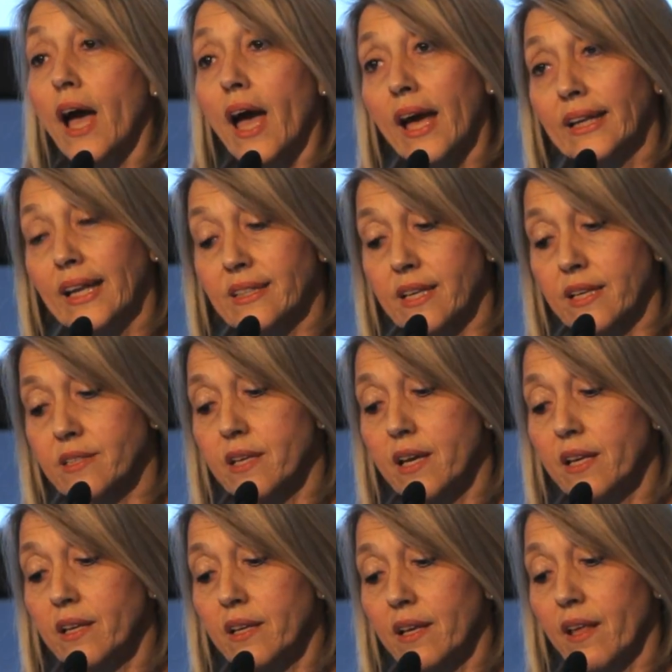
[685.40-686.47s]
And as I
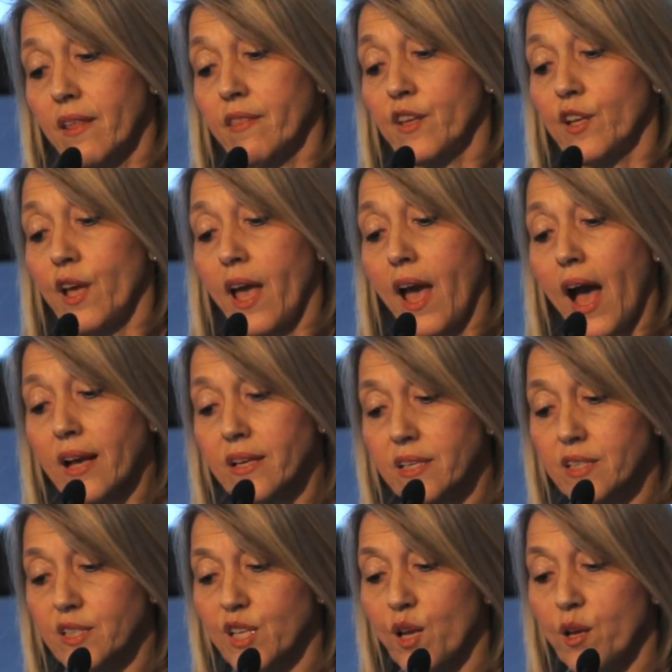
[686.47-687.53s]
said, the
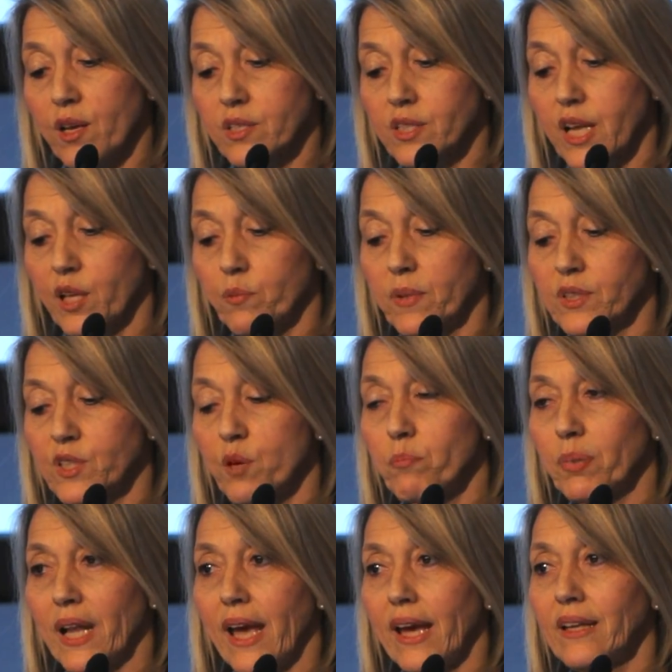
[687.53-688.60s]
access statement
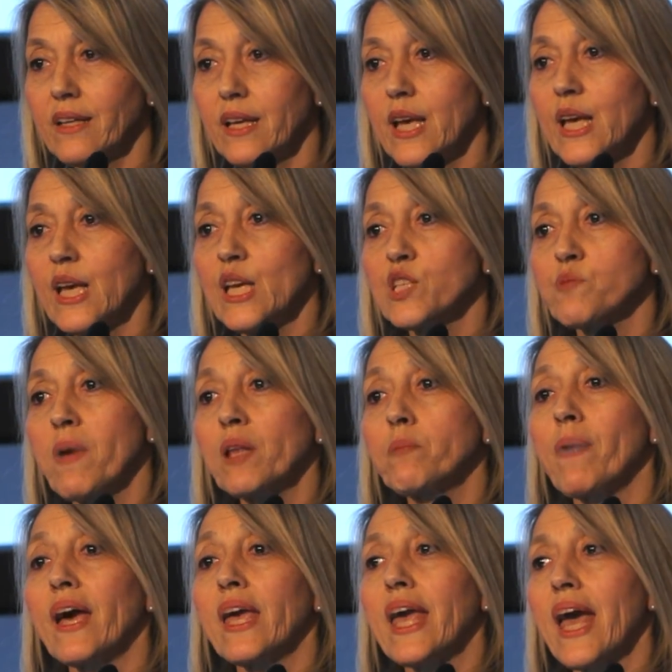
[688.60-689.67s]
template is
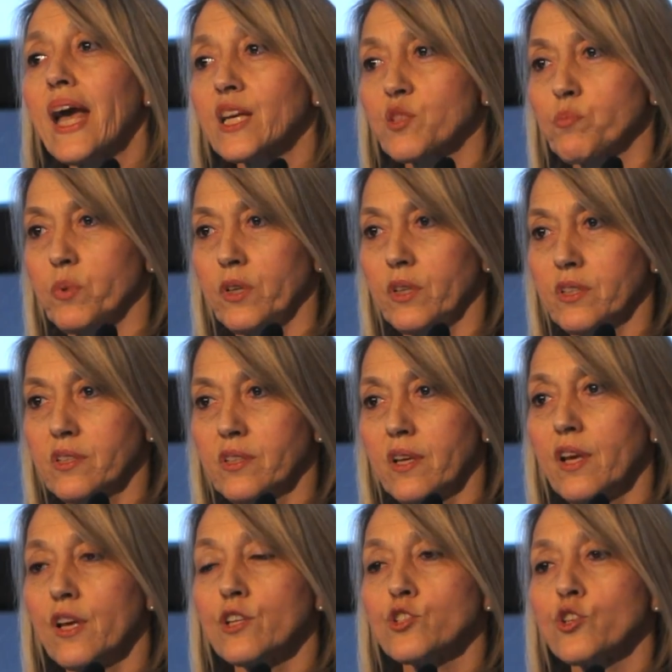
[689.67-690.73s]
made by experts.
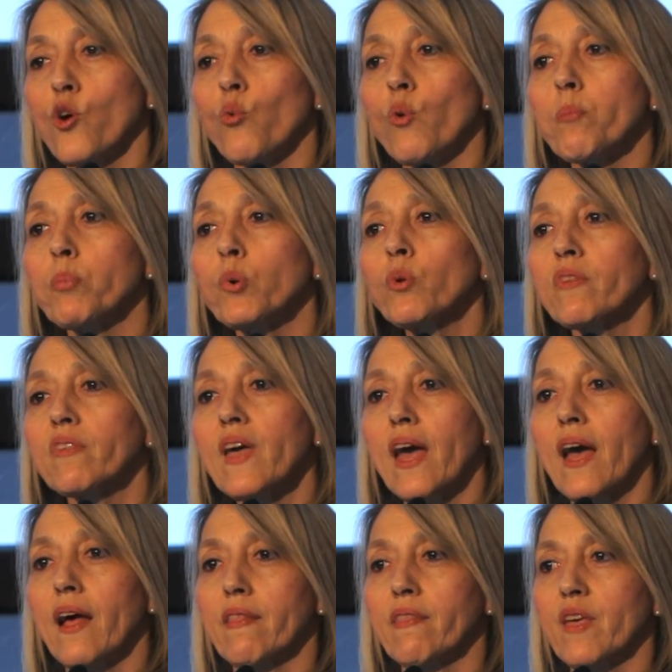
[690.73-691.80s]
So we put
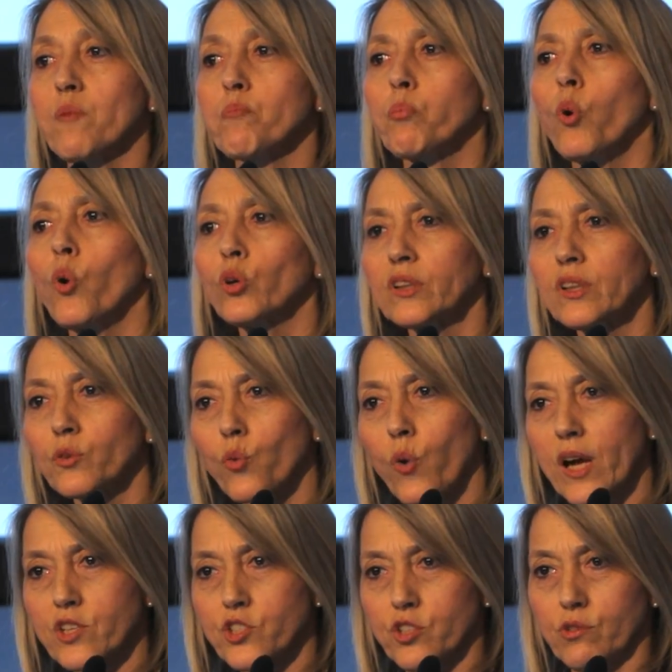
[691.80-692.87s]
there the important
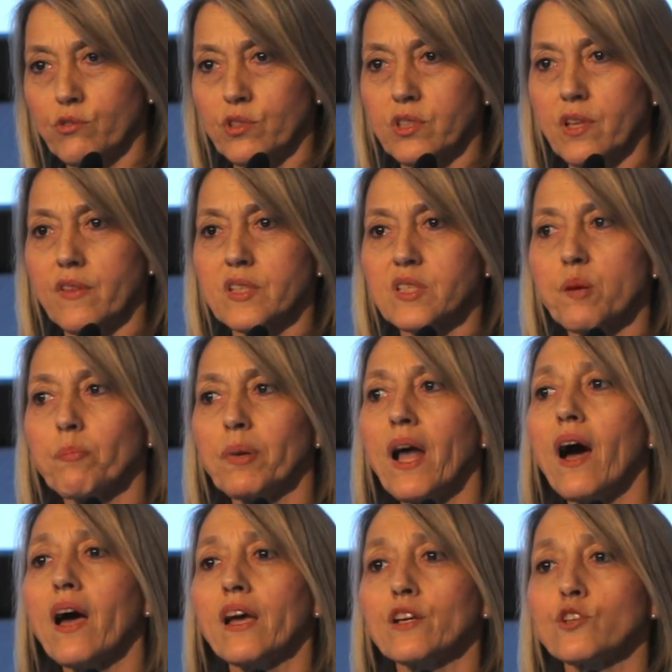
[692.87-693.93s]
questions that the
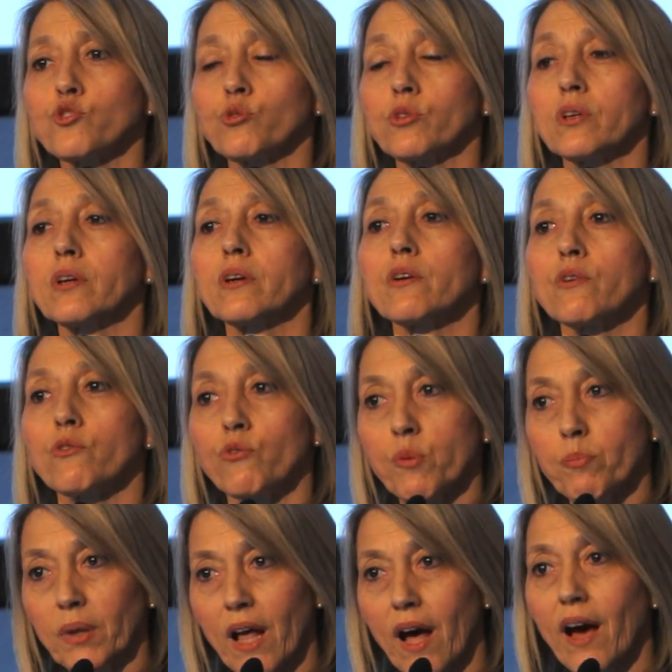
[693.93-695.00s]
supplier should
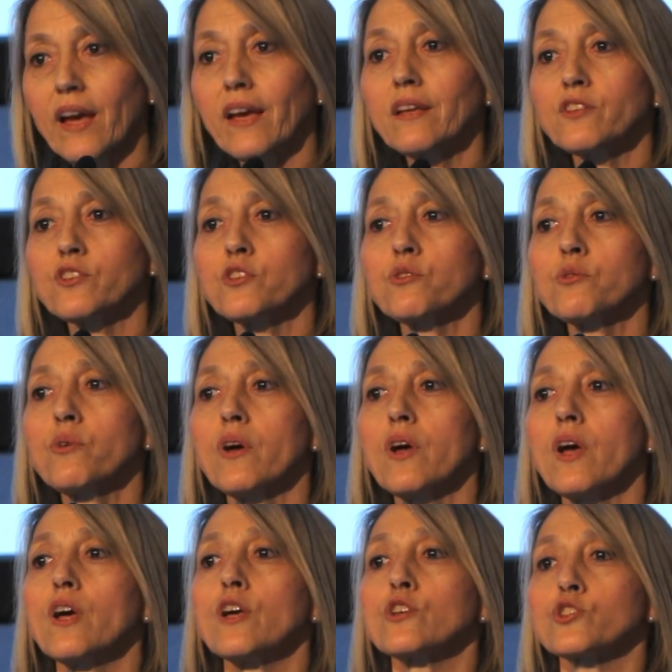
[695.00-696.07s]
reply to.
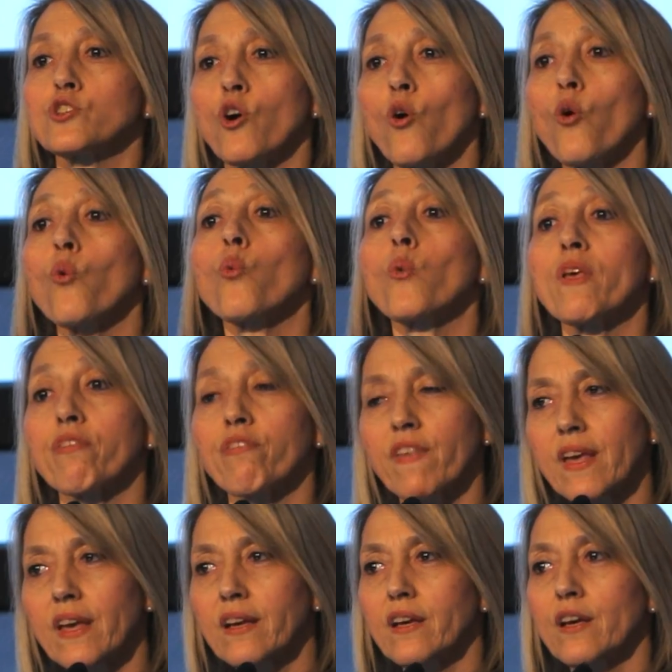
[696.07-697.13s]
So we
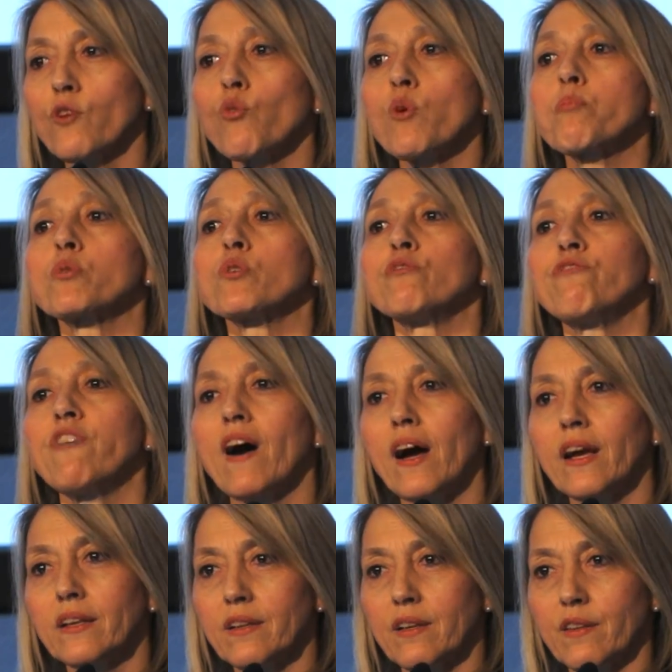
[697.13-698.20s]
think we
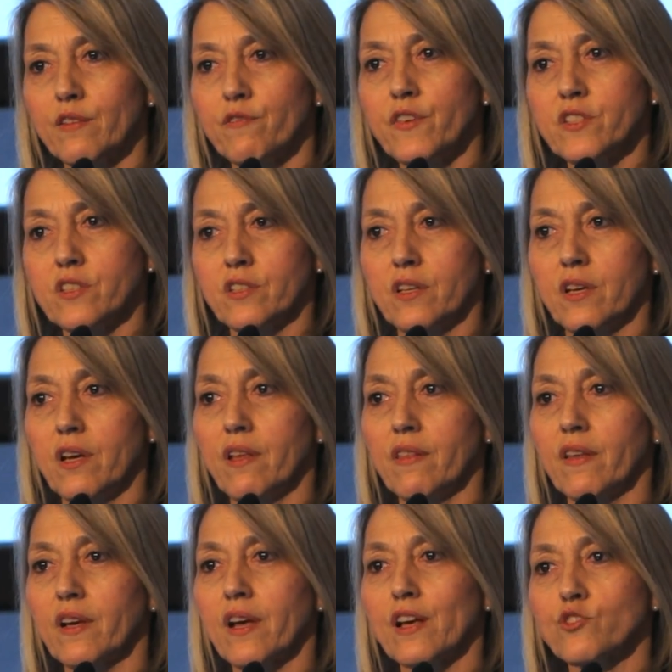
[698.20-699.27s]
provide the visitor,
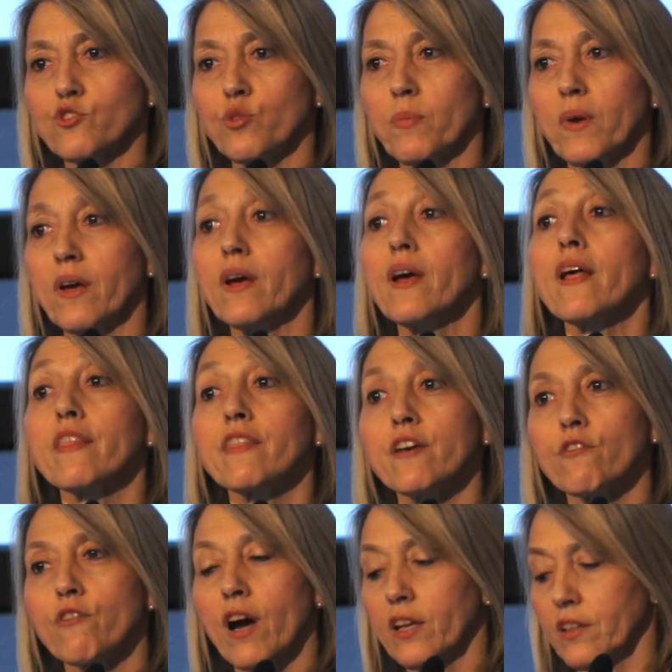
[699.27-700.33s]
the customer,
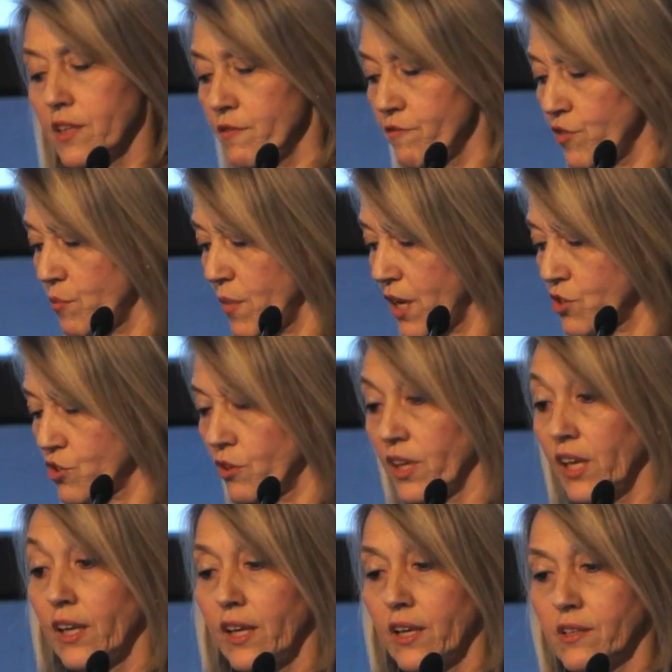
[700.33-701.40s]
the right information
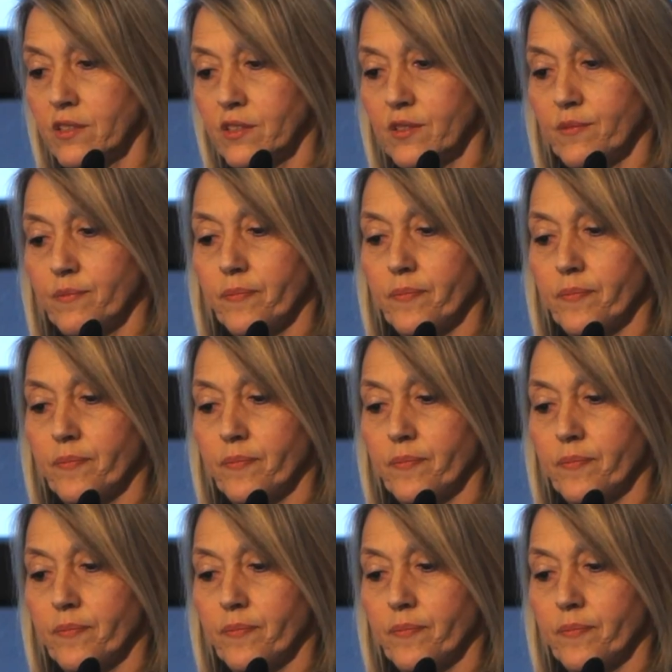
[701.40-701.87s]
he needs.